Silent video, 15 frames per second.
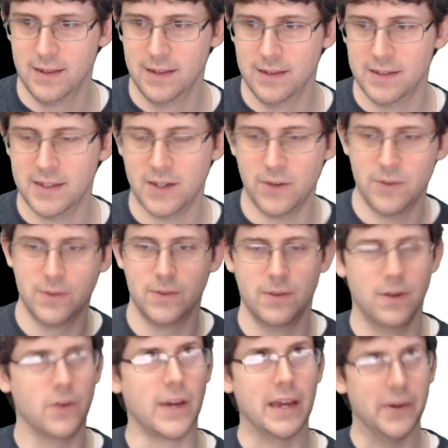So,
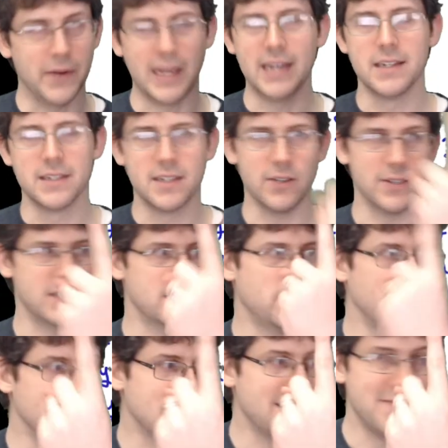okay. So it's
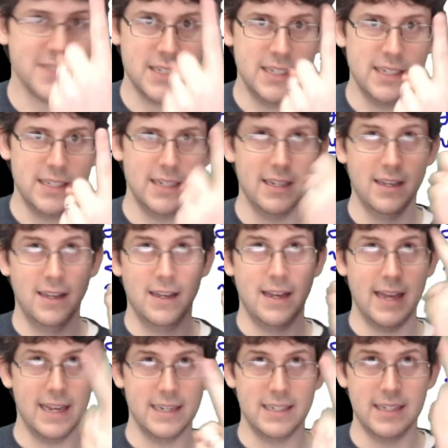2017,
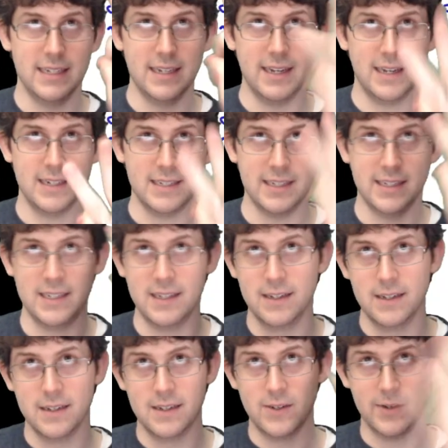18, 19,
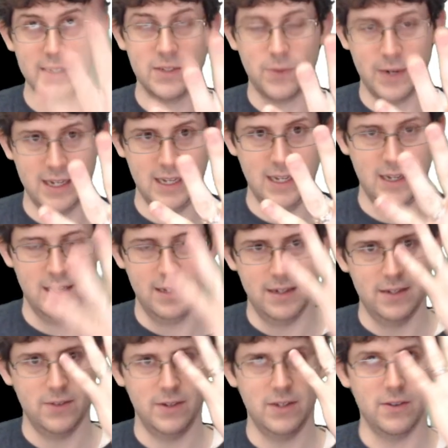2020,
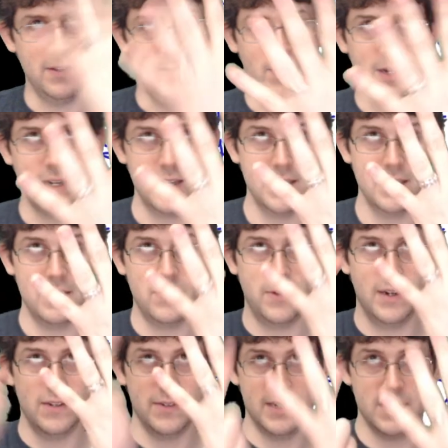2021,
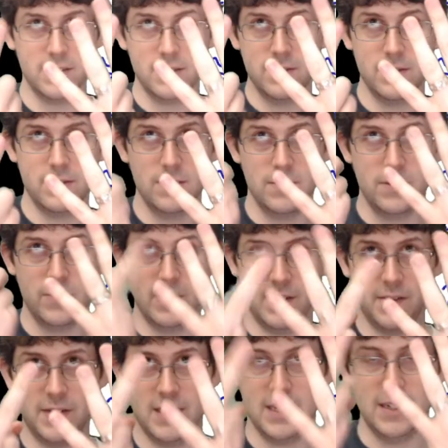2022,
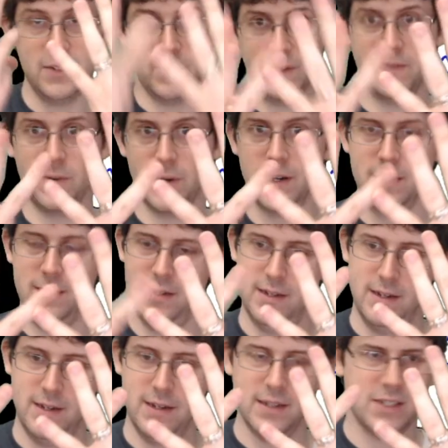23, 24.
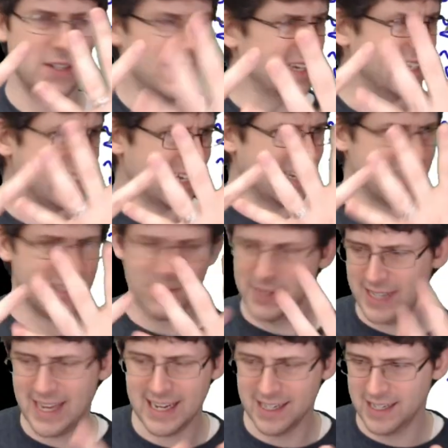So I think it's x
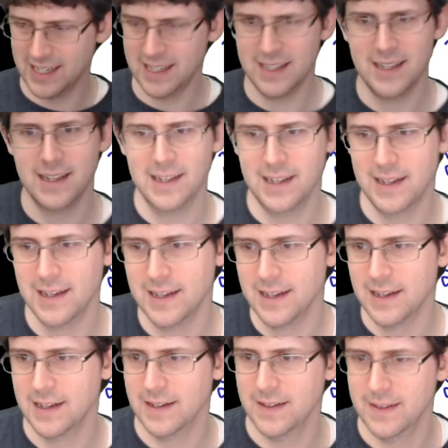equals 8.
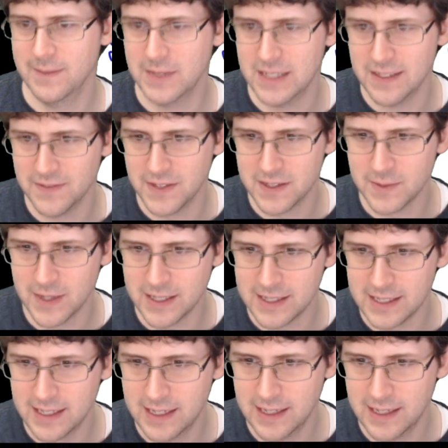Let me see if this works.